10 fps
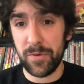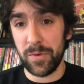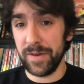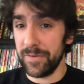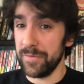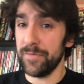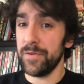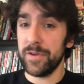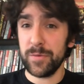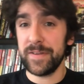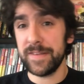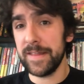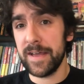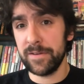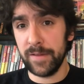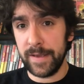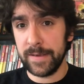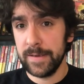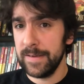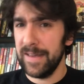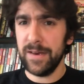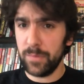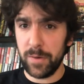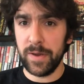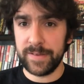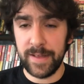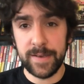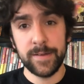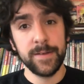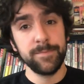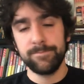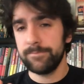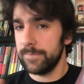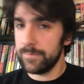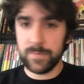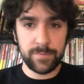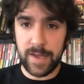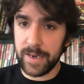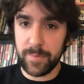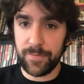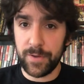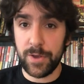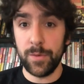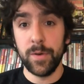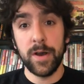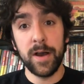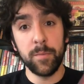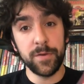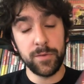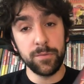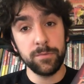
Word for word: everyone. If you hear me say that and you're like, I don't want to watch that, not going to be for you. But if